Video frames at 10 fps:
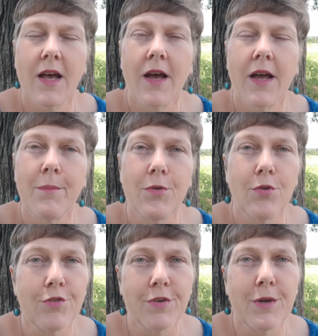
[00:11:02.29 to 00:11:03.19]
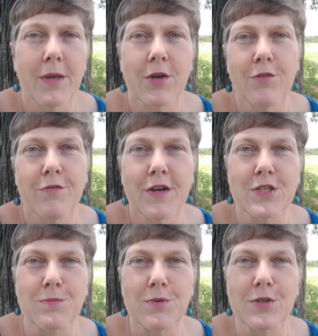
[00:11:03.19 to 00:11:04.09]
I am not very big on
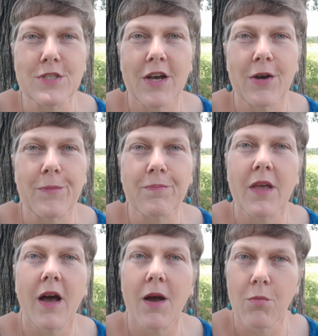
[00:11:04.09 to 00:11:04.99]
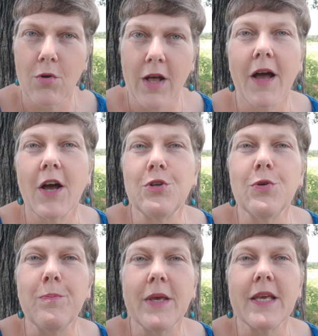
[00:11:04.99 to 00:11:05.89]
Facebook, so I
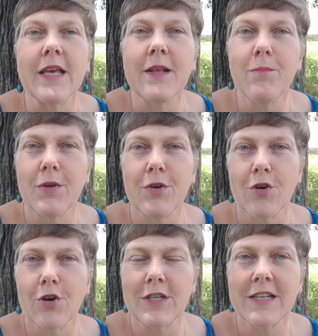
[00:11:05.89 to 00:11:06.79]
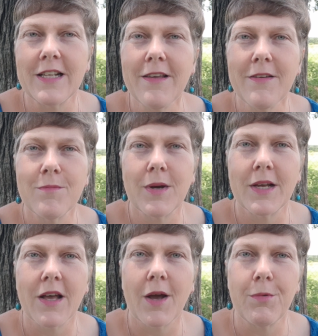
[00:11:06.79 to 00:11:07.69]
do peek in periodically,
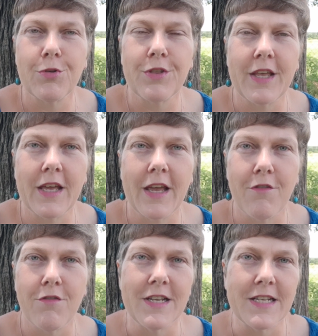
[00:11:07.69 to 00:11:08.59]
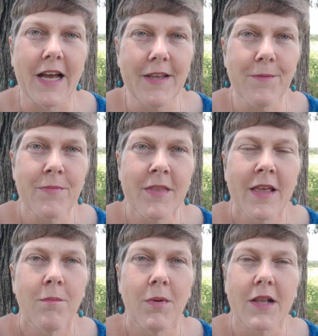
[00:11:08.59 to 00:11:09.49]
but I'm not there every day.
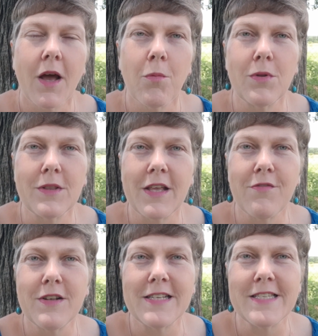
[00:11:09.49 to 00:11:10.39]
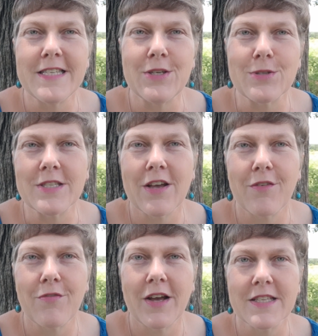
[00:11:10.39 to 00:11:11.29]
But I will definitely see your
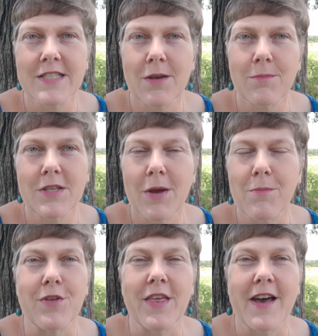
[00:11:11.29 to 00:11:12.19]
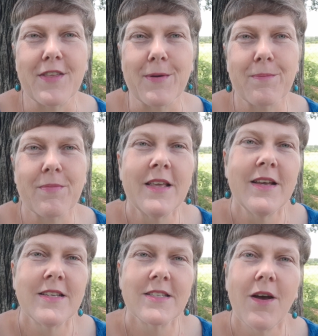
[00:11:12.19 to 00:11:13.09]
stuff at some time or the other.
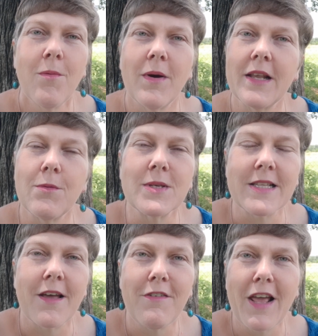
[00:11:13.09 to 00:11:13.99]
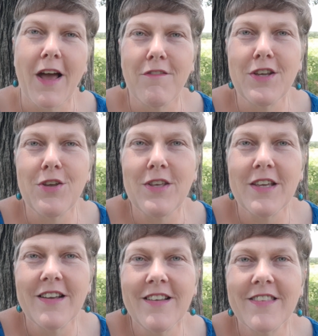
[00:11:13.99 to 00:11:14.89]
So, but it was lovely having you here.